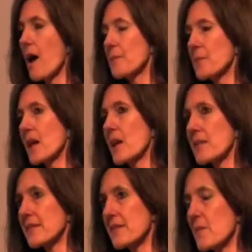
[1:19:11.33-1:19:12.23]
And I
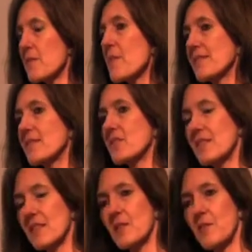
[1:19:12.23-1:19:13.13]
think some of the
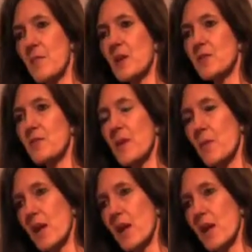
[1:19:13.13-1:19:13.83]
messages that have emerged for me,